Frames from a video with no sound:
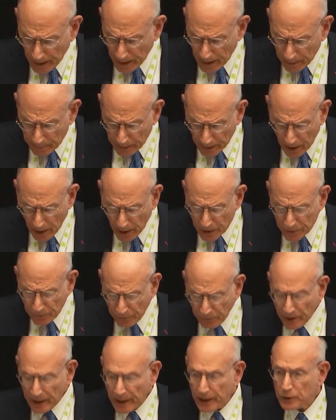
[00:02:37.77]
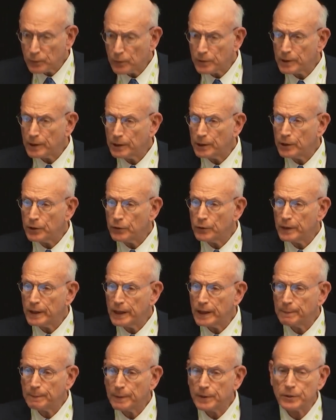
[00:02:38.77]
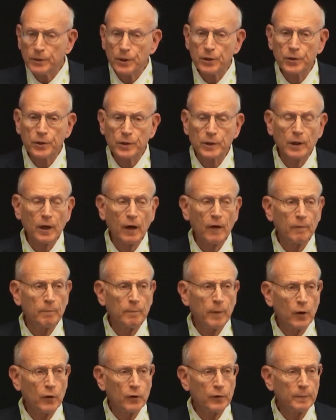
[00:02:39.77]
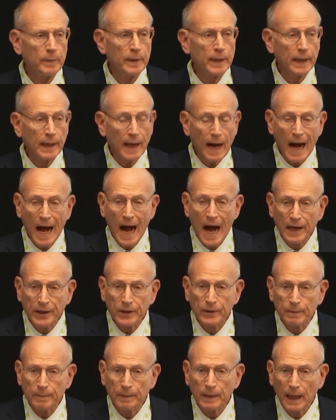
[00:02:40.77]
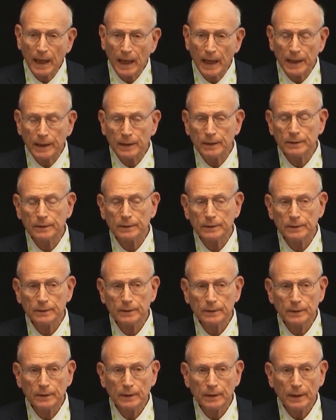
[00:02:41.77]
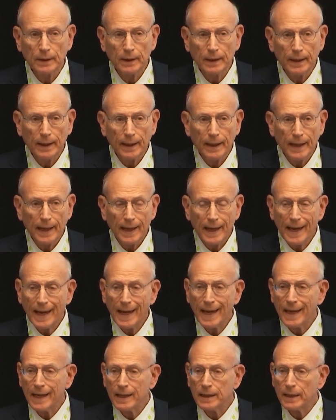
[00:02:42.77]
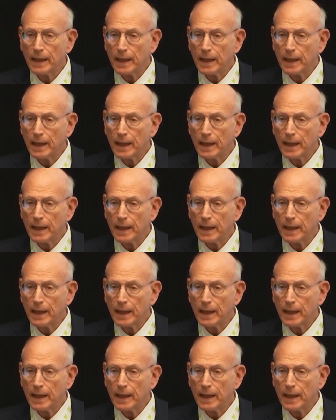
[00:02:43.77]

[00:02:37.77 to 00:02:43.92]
Because France was in the unique position of both being occupied and